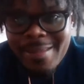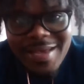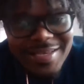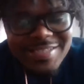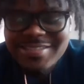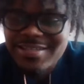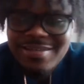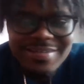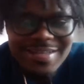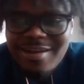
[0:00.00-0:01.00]
It's
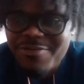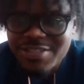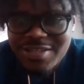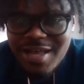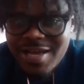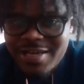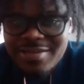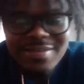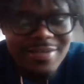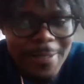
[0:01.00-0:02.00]
the offensive
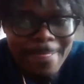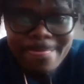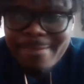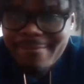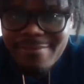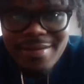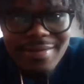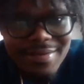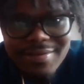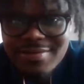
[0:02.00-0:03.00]
line.
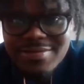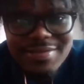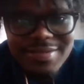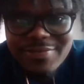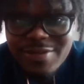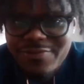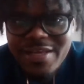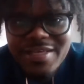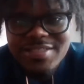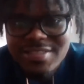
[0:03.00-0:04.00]
If
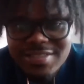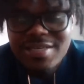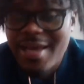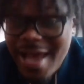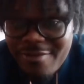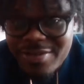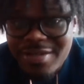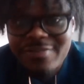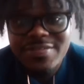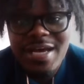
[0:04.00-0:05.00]
they could just have
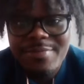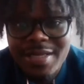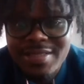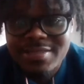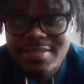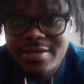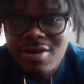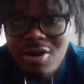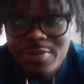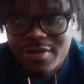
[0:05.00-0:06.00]
enough time, and I think Derek
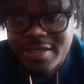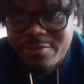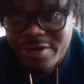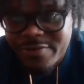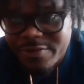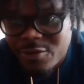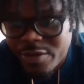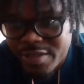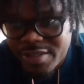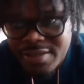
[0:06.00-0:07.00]
Carr will be able to get rid of it
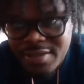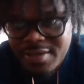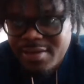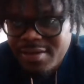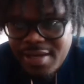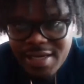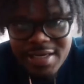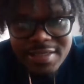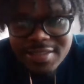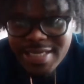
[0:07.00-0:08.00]
quickly,
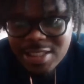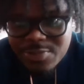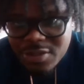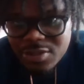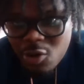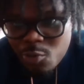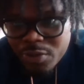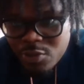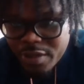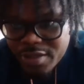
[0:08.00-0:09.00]
and these guys will be able to
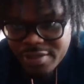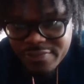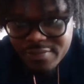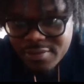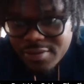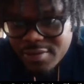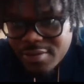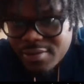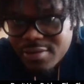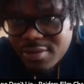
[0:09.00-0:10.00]
open quick enough.
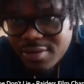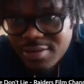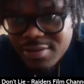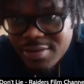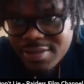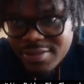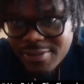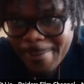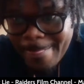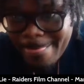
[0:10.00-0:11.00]

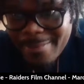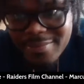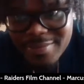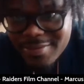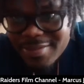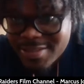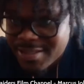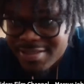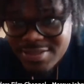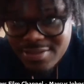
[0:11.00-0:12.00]
It's a
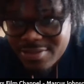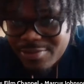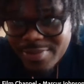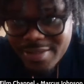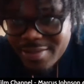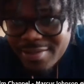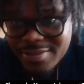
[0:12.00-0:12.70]
concern though, man.